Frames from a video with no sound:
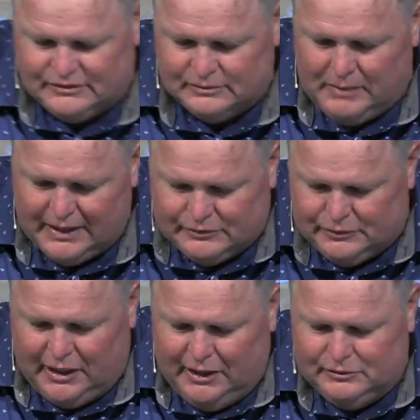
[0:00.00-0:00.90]
some
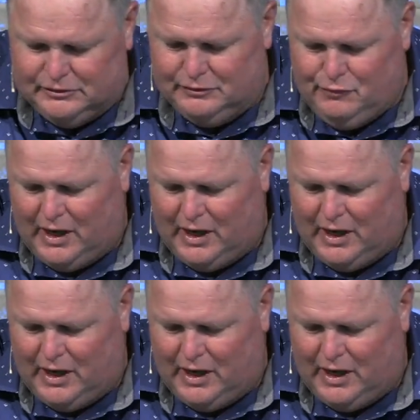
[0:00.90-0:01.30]
extra energy.